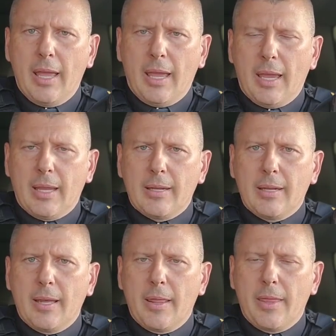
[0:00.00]
and
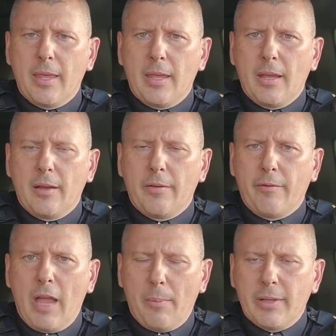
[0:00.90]
the
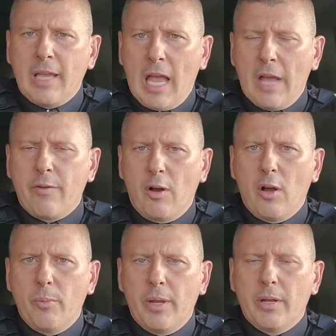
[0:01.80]
families have
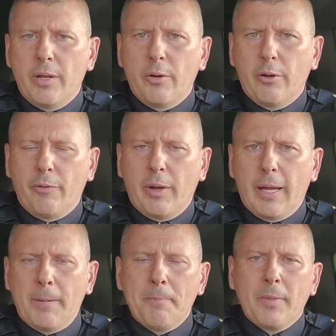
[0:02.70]
all been
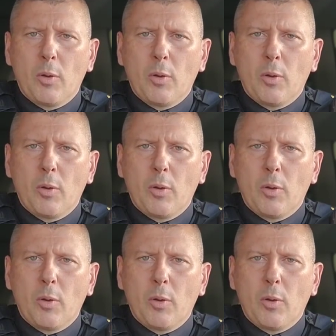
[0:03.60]
notified.